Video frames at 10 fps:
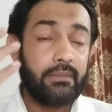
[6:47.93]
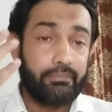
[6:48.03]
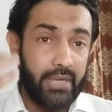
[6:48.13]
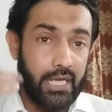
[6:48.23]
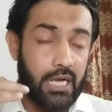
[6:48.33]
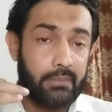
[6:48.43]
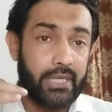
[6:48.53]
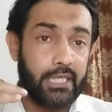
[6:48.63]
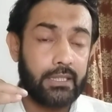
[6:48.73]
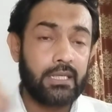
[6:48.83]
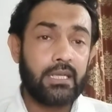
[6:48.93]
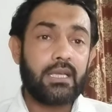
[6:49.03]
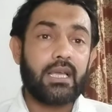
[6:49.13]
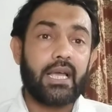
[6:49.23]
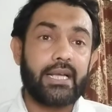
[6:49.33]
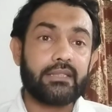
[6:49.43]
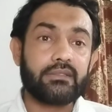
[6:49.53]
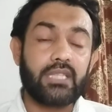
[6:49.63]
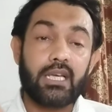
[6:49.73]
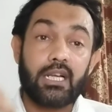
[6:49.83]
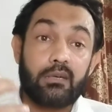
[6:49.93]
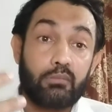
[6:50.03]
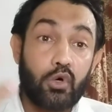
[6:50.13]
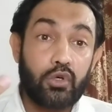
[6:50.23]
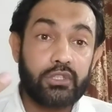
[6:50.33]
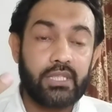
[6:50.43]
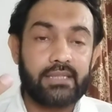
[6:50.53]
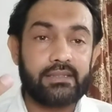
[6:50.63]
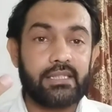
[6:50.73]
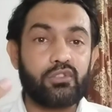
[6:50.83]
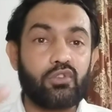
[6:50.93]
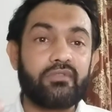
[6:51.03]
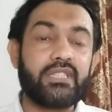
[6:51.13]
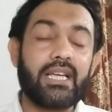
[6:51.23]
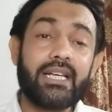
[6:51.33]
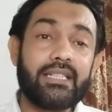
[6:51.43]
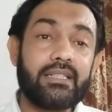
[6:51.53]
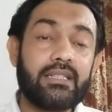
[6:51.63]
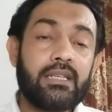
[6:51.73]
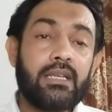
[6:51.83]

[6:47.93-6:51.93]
may come in, and there are more chances of the other